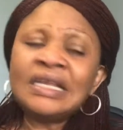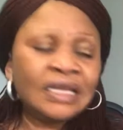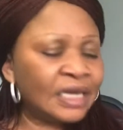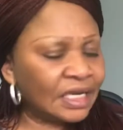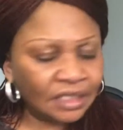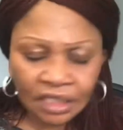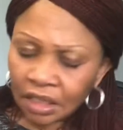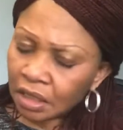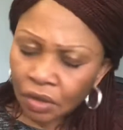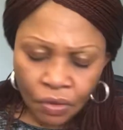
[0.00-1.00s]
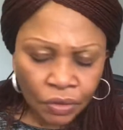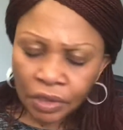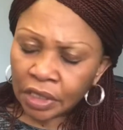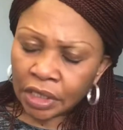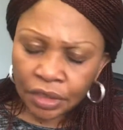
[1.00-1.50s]
they didn't
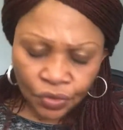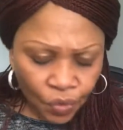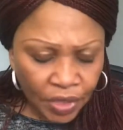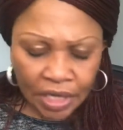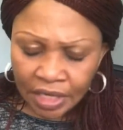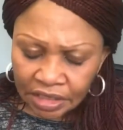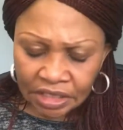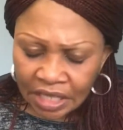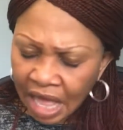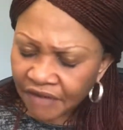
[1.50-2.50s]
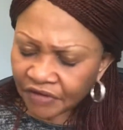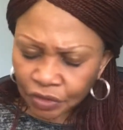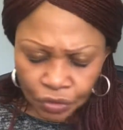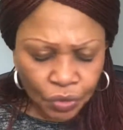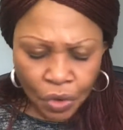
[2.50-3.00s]
only ruin his life
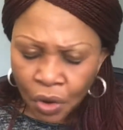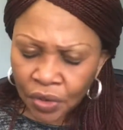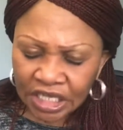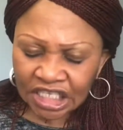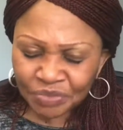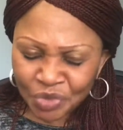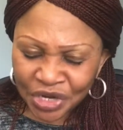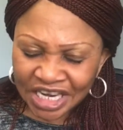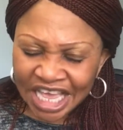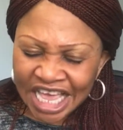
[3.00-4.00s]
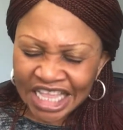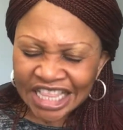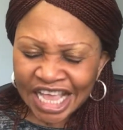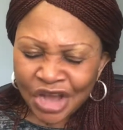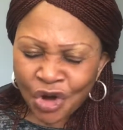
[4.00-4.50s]
and took all his money.
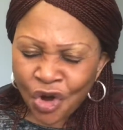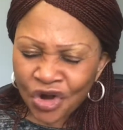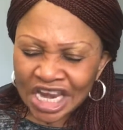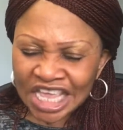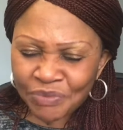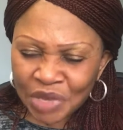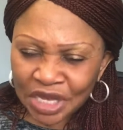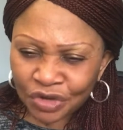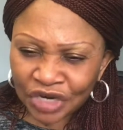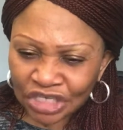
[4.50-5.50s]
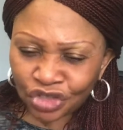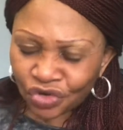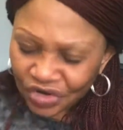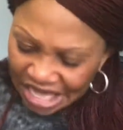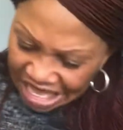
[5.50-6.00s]
They called
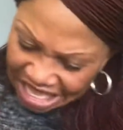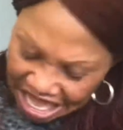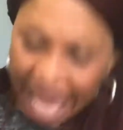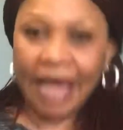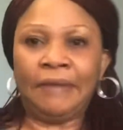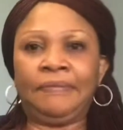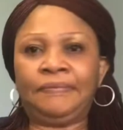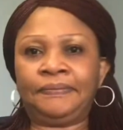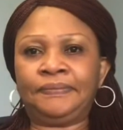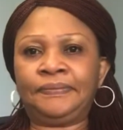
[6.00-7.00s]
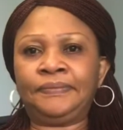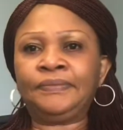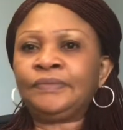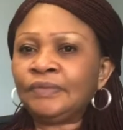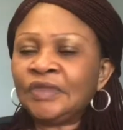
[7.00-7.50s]
immigration here.
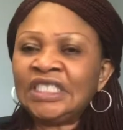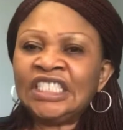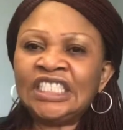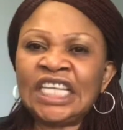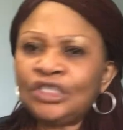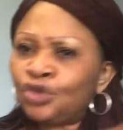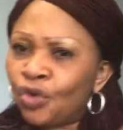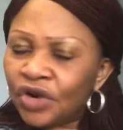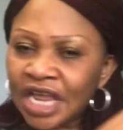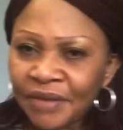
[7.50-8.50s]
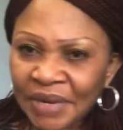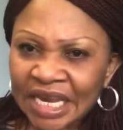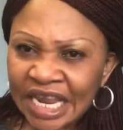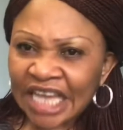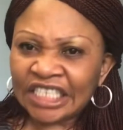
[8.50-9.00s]
They told him
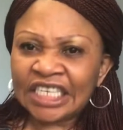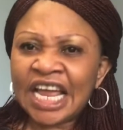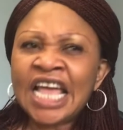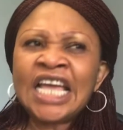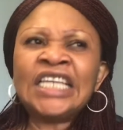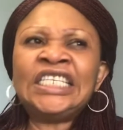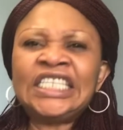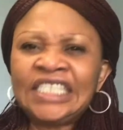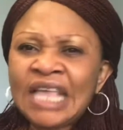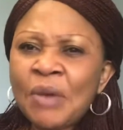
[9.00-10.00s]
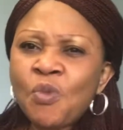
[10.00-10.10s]
in Nigeria, the same